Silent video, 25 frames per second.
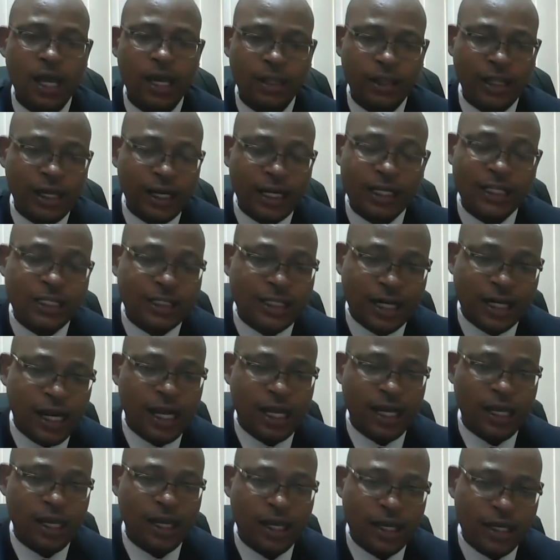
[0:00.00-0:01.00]
The
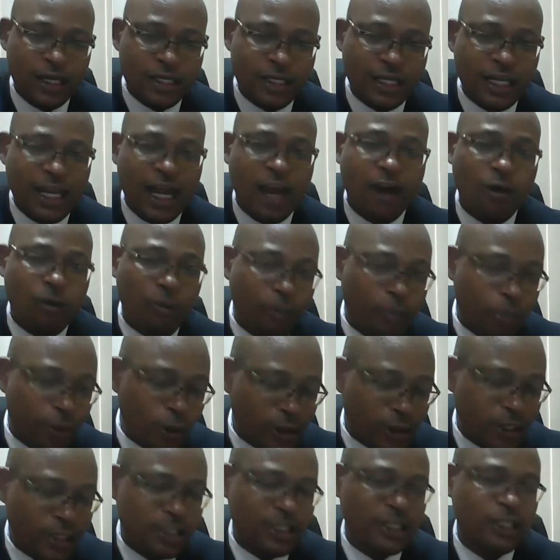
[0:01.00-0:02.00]
registrar is now
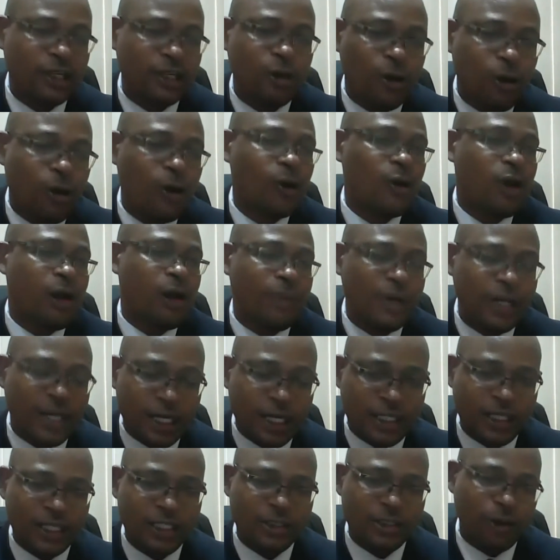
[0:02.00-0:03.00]
processing all
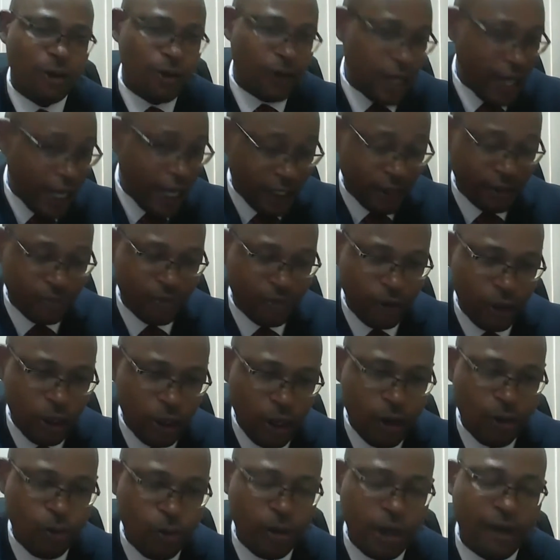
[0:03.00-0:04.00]
applications online.
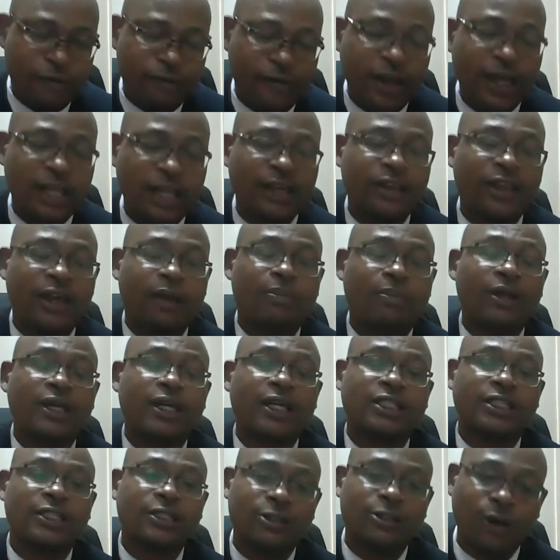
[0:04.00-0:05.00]
We are filing the
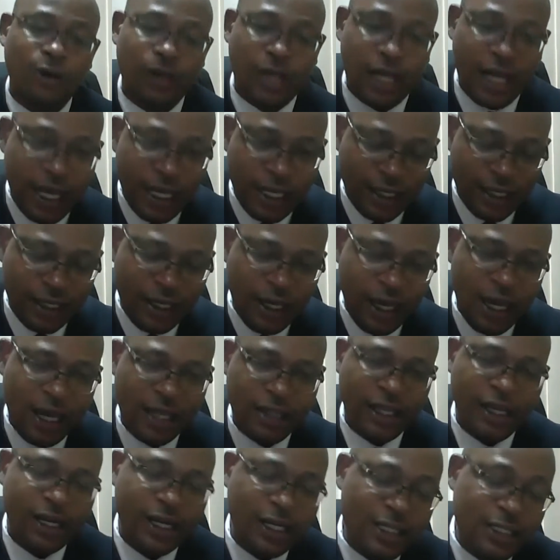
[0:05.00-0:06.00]
applications online.
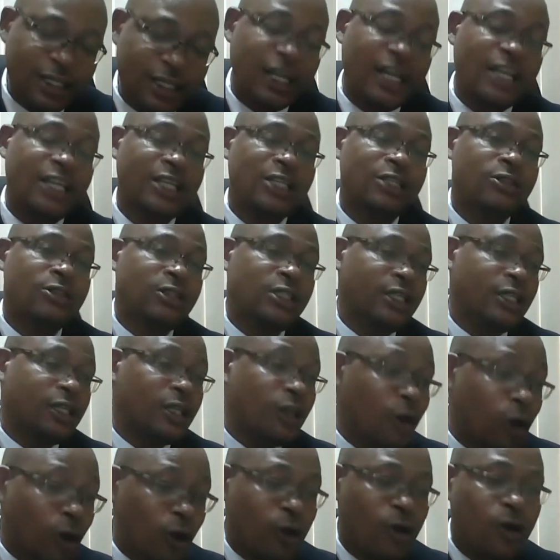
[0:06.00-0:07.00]
The registrar is
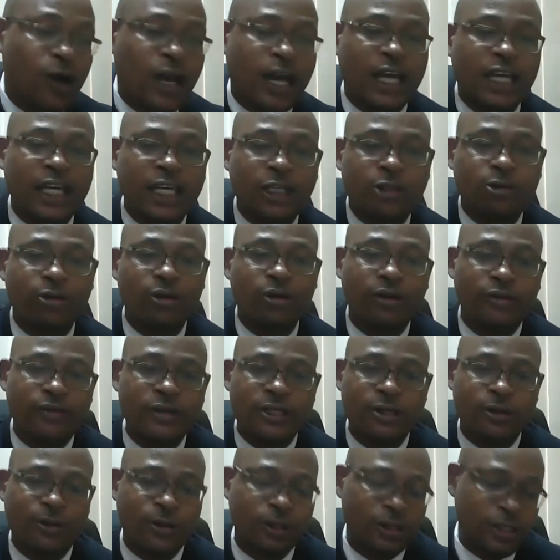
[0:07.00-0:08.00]
no longer issuing
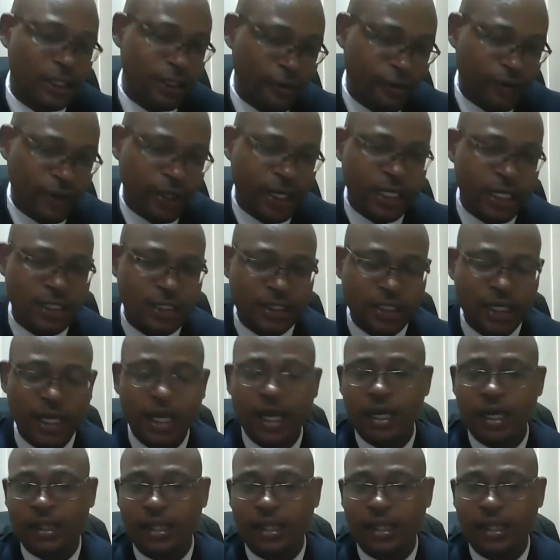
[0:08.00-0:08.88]
physical certificates.